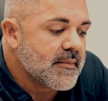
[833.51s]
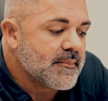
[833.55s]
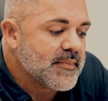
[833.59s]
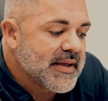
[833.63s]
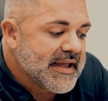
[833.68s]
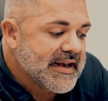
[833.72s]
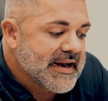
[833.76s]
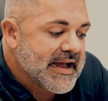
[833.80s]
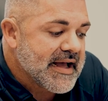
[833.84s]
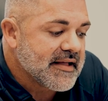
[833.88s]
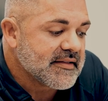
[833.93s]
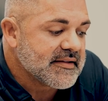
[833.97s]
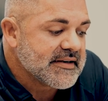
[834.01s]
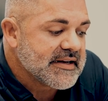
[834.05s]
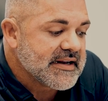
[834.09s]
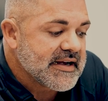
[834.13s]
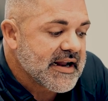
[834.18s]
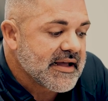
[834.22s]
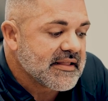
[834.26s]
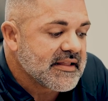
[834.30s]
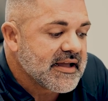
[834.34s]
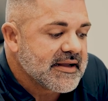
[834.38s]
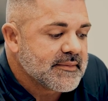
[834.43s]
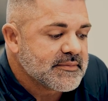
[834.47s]

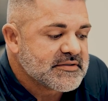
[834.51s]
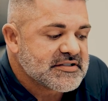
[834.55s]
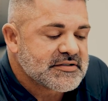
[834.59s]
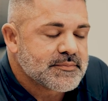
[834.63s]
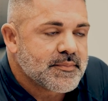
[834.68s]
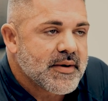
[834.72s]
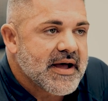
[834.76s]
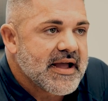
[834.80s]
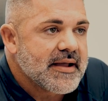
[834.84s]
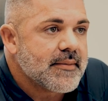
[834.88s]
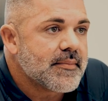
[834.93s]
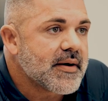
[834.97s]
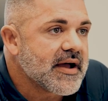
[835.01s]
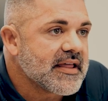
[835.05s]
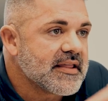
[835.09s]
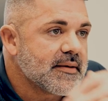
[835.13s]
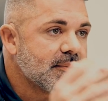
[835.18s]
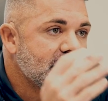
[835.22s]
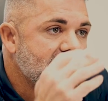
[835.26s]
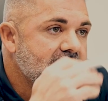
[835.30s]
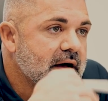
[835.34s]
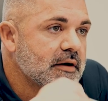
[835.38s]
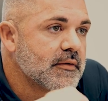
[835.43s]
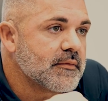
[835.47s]
Beta-alanine, I like just buy it by
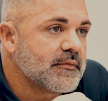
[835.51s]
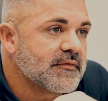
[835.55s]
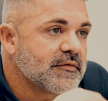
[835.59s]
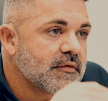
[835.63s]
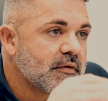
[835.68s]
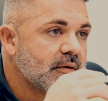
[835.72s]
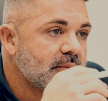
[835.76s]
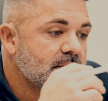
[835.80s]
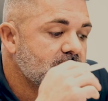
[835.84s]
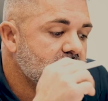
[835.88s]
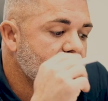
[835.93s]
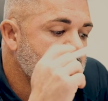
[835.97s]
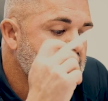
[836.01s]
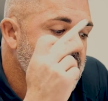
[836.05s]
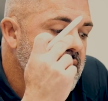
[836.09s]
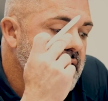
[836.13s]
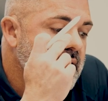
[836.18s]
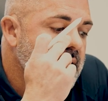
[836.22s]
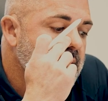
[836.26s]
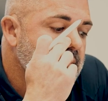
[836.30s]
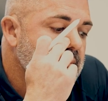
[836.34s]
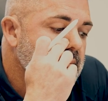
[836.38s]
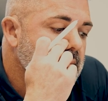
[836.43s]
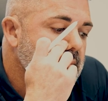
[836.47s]
the pound from
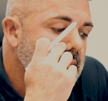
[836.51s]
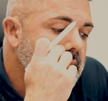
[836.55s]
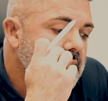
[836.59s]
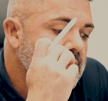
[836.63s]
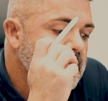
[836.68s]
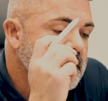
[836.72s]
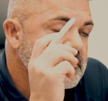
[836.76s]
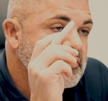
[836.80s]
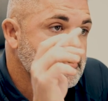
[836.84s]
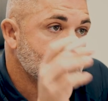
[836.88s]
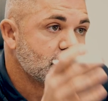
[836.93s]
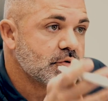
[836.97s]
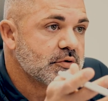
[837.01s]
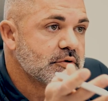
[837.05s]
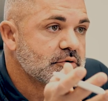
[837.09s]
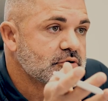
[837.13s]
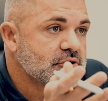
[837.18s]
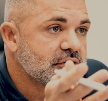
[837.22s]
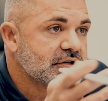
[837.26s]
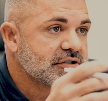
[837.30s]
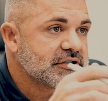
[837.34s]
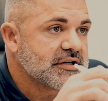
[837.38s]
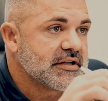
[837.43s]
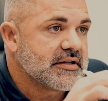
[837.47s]
True
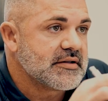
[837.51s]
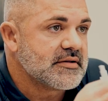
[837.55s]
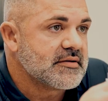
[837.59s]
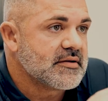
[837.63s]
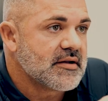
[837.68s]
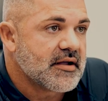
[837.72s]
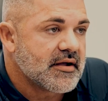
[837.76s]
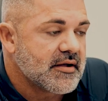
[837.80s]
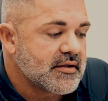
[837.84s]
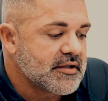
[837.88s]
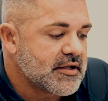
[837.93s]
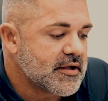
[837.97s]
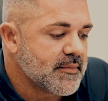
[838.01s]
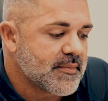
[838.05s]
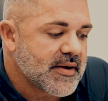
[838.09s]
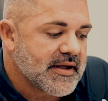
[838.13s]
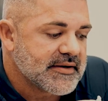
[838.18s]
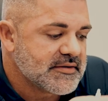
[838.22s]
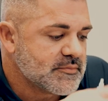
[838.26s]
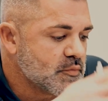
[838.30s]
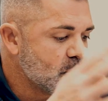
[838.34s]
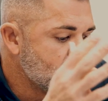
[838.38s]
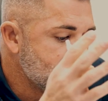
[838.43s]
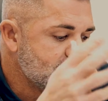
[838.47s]
Nutrition. You can
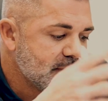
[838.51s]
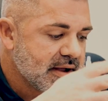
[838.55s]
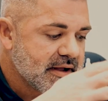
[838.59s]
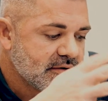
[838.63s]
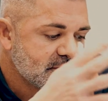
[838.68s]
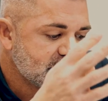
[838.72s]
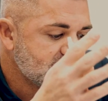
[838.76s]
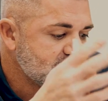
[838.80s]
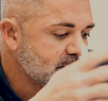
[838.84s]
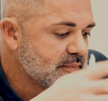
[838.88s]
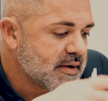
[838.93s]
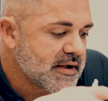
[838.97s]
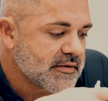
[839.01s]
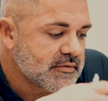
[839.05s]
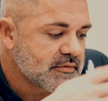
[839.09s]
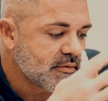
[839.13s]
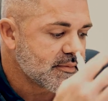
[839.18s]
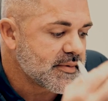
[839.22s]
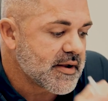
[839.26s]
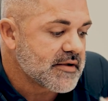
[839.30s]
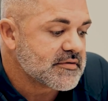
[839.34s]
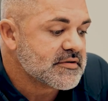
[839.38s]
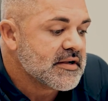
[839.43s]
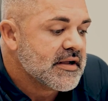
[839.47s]
buy 1 pound, 2 pound,
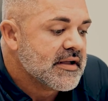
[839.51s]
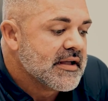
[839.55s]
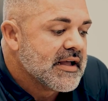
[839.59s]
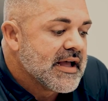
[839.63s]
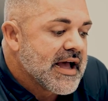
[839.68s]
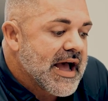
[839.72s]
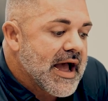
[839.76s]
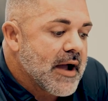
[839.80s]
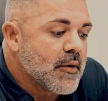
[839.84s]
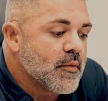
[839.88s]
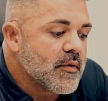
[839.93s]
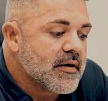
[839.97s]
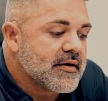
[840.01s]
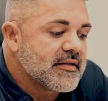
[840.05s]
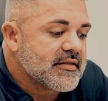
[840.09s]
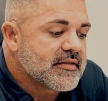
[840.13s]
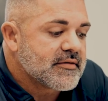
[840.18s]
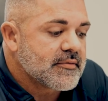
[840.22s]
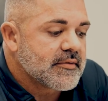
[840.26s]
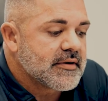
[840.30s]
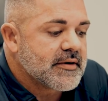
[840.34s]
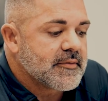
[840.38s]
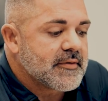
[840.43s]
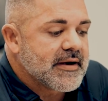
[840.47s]
3 pound. I want
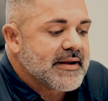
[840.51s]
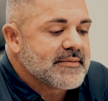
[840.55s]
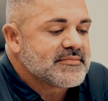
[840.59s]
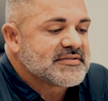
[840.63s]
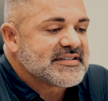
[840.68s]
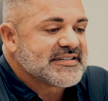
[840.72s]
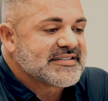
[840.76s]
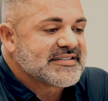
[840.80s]
3 grams.